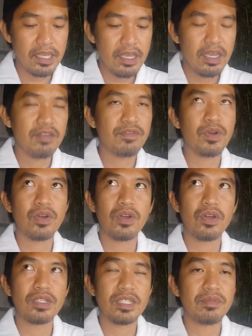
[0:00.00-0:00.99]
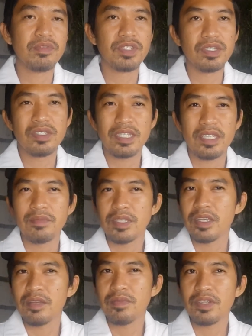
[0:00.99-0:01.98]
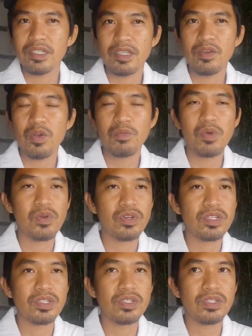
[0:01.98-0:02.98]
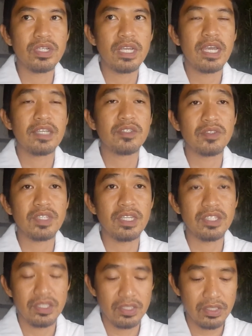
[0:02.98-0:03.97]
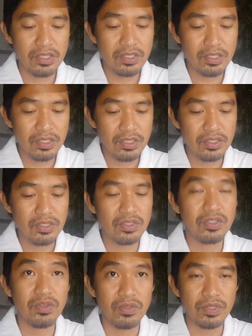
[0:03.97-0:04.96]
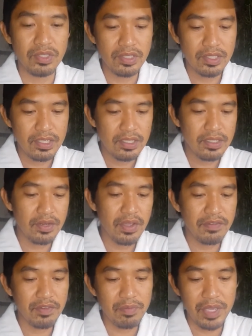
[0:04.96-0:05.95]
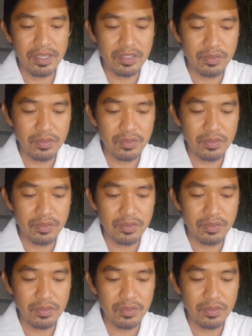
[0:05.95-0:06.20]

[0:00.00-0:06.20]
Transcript: And for subdivision, same. There's a homeowner association dues that you have to pay as